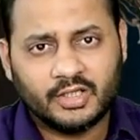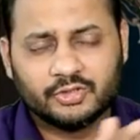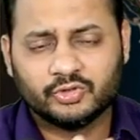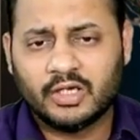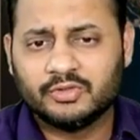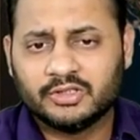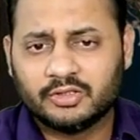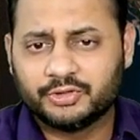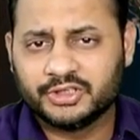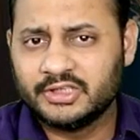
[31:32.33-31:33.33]
So now the
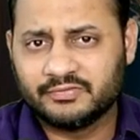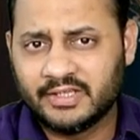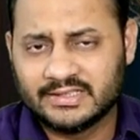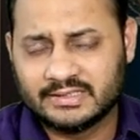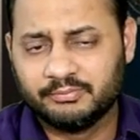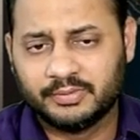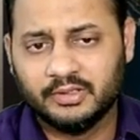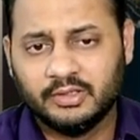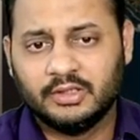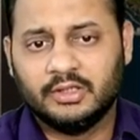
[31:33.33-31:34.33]
question is very simple.
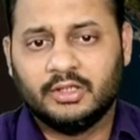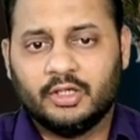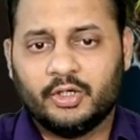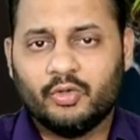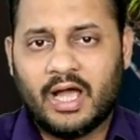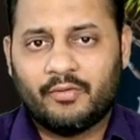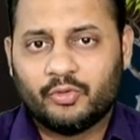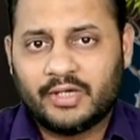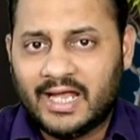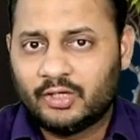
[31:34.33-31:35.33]
You have
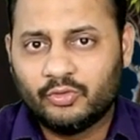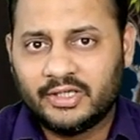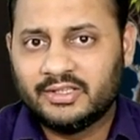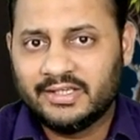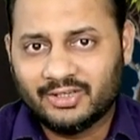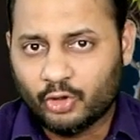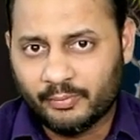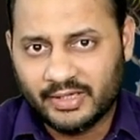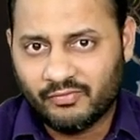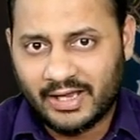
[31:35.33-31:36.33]
to calculate the
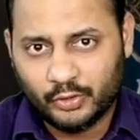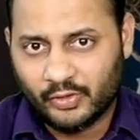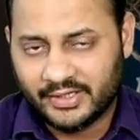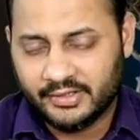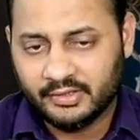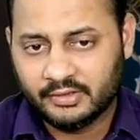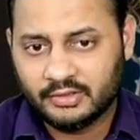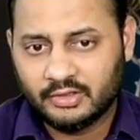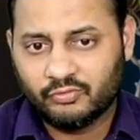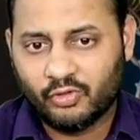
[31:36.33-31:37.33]
economic value added.
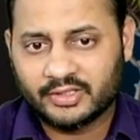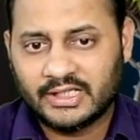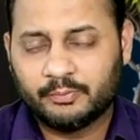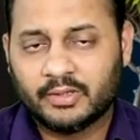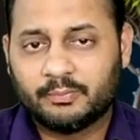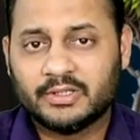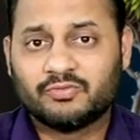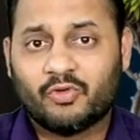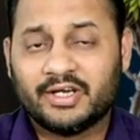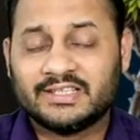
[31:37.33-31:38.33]
For that purpose,
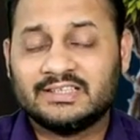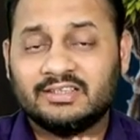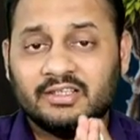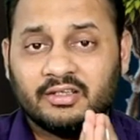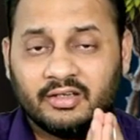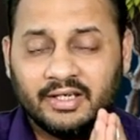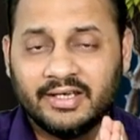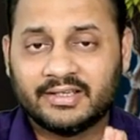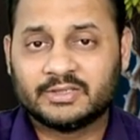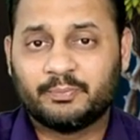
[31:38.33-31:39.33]
what is the
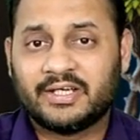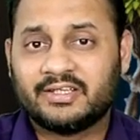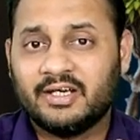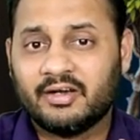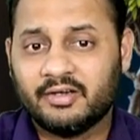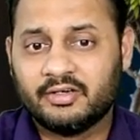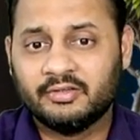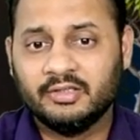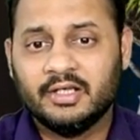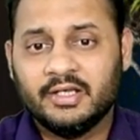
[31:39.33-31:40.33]
expected
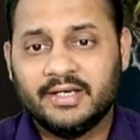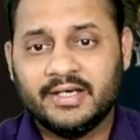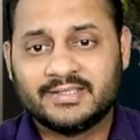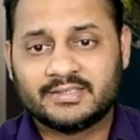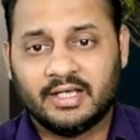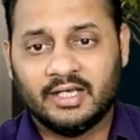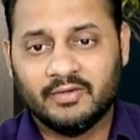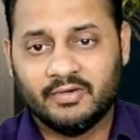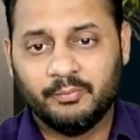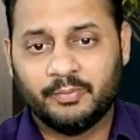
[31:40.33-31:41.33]
return? It's
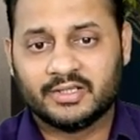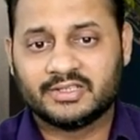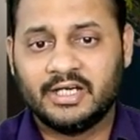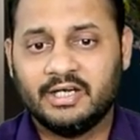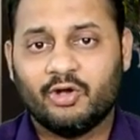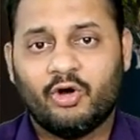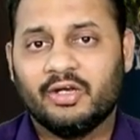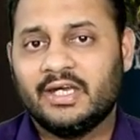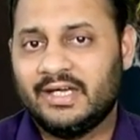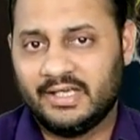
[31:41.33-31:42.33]
11%
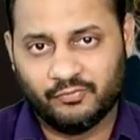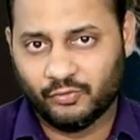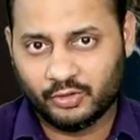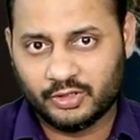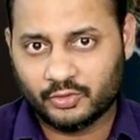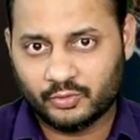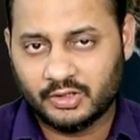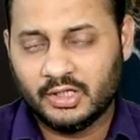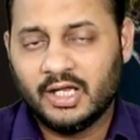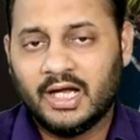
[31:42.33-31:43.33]
on 84 crore.
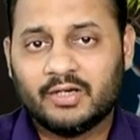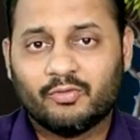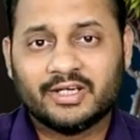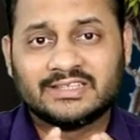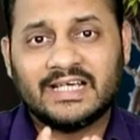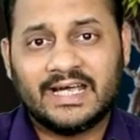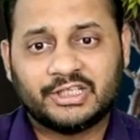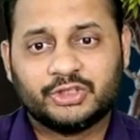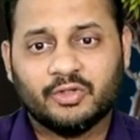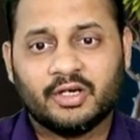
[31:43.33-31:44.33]
And what is the
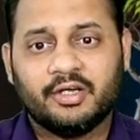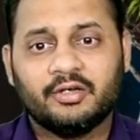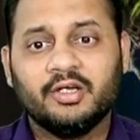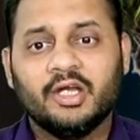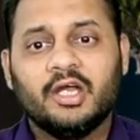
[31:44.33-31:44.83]
actual return?